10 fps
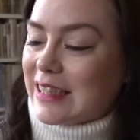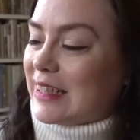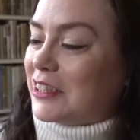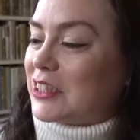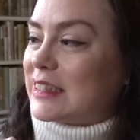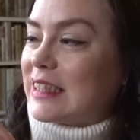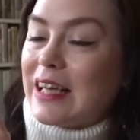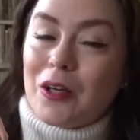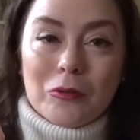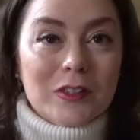and I just
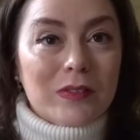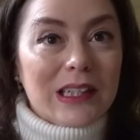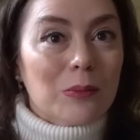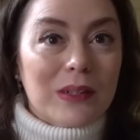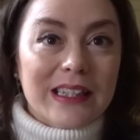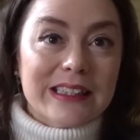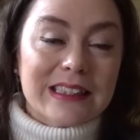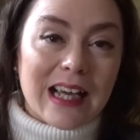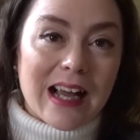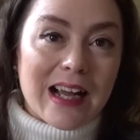was really pleased
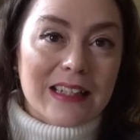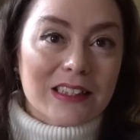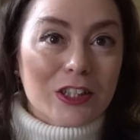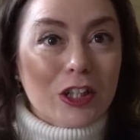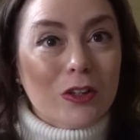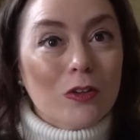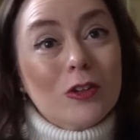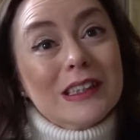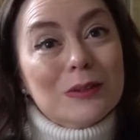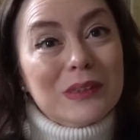to add a new
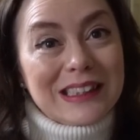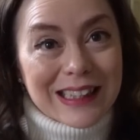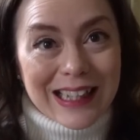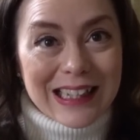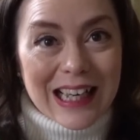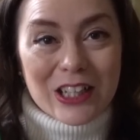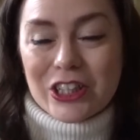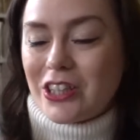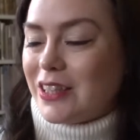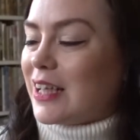Christmassy
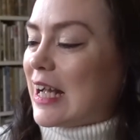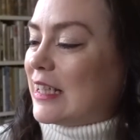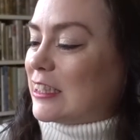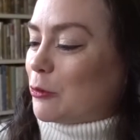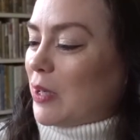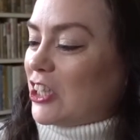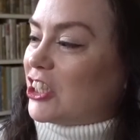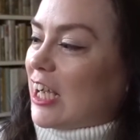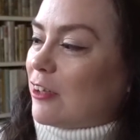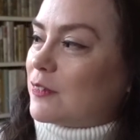collection to my
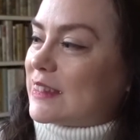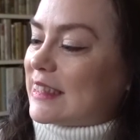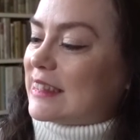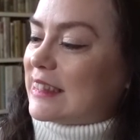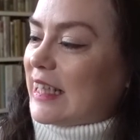shelves this